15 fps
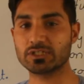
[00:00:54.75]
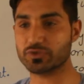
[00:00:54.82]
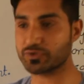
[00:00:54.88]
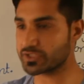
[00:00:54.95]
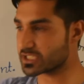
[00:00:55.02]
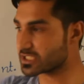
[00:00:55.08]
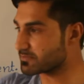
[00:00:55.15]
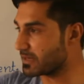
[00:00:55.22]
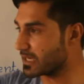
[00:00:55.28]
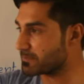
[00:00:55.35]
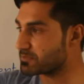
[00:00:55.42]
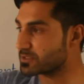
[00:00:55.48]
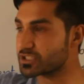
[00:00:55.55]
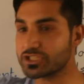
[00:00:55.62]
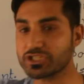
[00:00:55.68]
So this is my
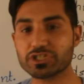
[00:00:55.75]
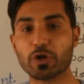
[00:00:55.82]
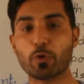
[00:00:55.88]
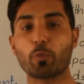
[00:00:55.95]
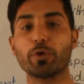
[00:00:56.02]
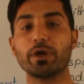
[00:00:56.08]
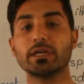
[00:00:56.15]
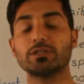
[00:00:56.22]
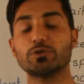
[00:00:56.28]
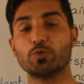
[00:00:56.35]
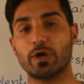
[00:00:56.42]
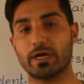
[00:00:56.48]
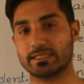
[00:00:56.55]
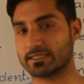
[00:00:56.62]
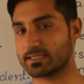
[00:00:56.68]
position. Where do
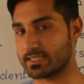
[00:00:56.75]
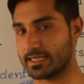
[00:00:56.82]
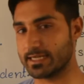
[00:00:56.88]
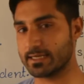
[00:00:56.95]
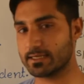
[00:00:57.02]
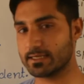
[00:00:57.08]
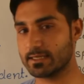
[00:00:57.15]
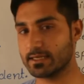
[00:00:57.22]
I stand?